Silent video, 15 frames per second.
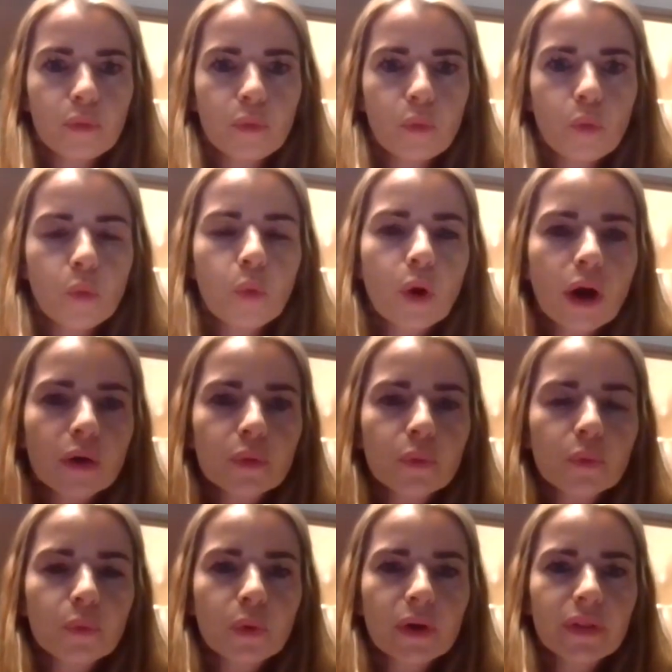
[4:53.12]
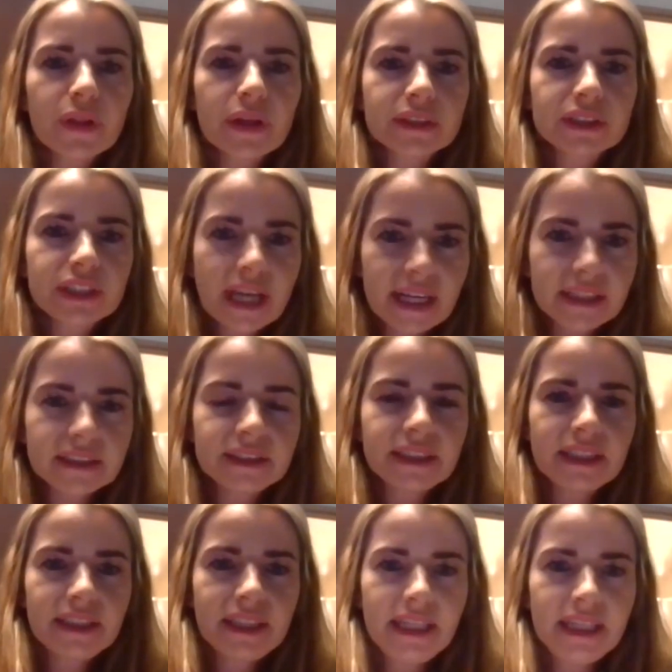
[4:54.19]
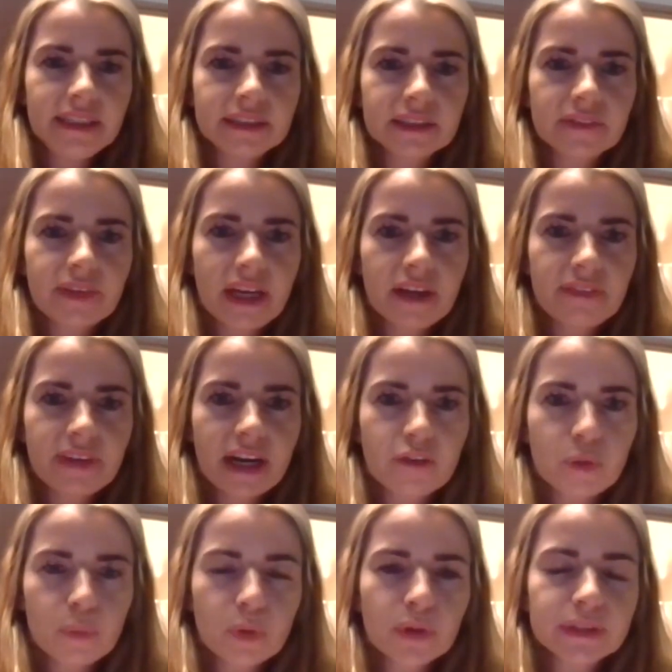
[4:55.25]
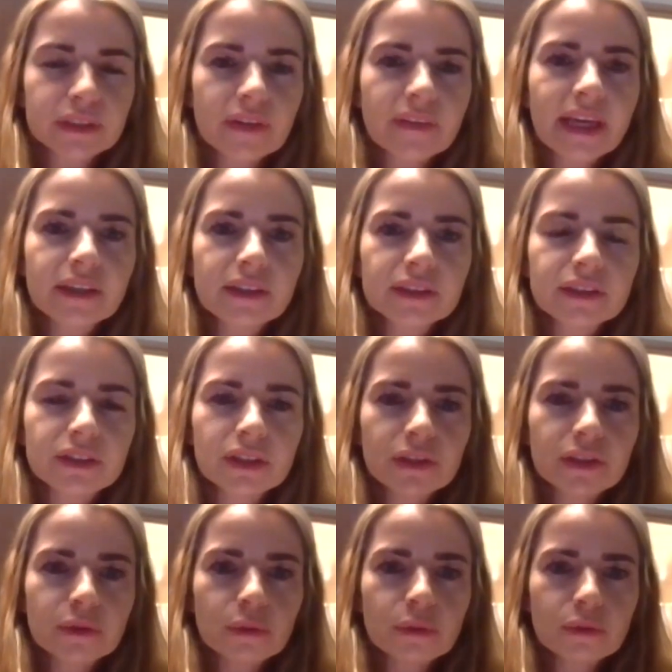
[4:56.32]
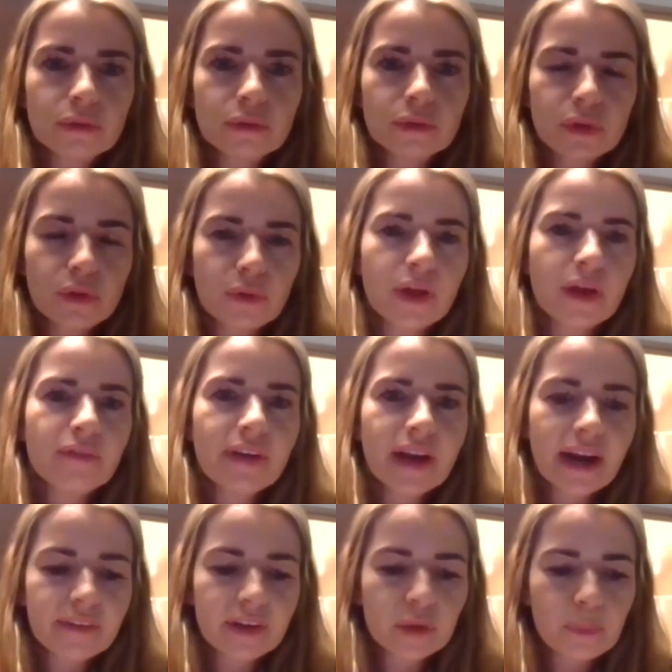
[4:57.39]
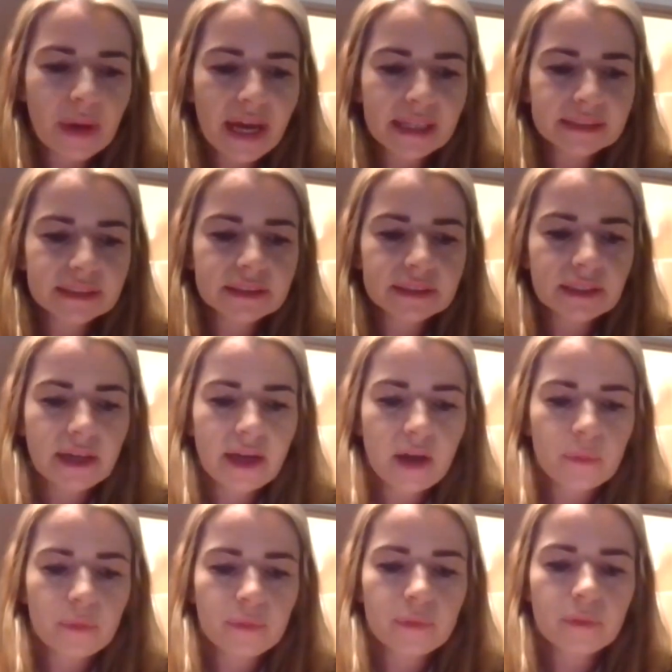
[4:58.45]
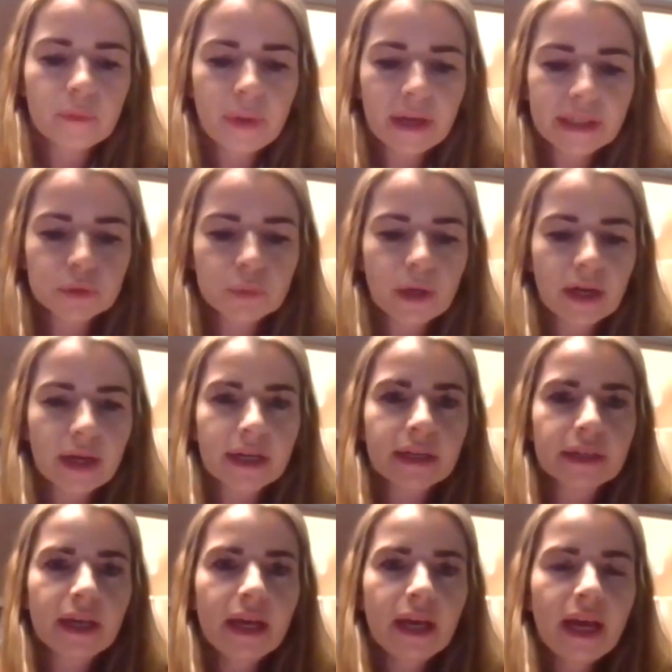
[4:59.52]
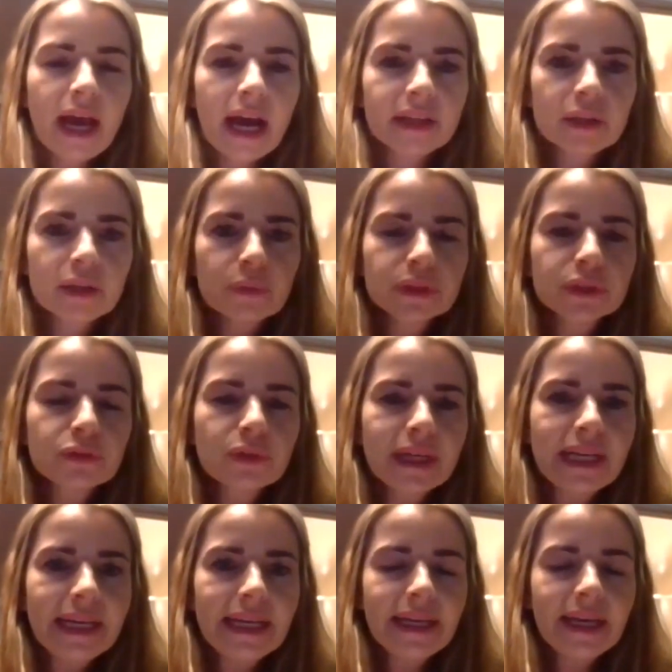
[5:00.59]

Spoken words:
what were the changing needs of our employees so they could do their very best work. And it was really